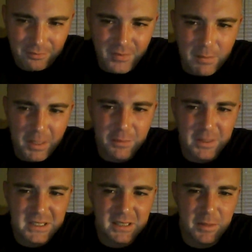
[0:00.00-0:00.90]
But he
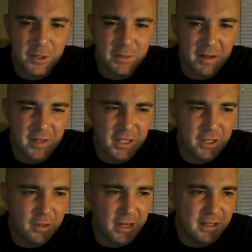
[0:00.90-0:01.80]
recently mirrored my video,
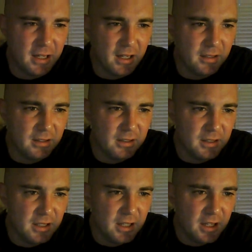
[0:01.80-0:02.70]
and
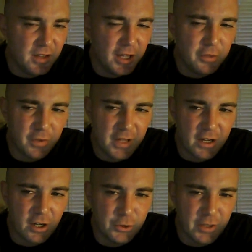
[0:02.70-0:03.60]
thank you for that,
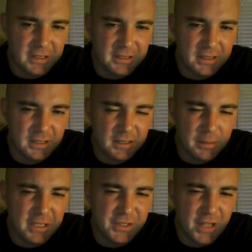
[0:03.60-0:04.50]
Andrzace.
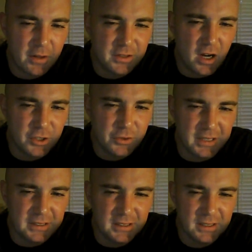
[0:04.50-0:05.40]
Big shout out to
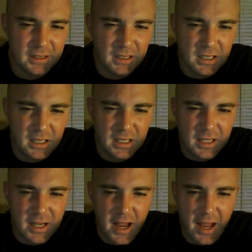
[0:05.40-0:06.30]
Andrzace.
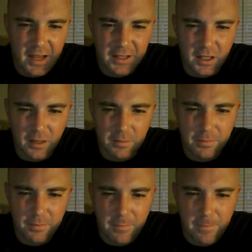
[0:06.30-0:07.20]
And
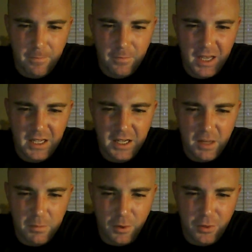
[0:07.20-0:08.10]
in at
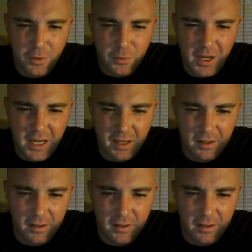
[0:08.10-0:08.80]
number 3,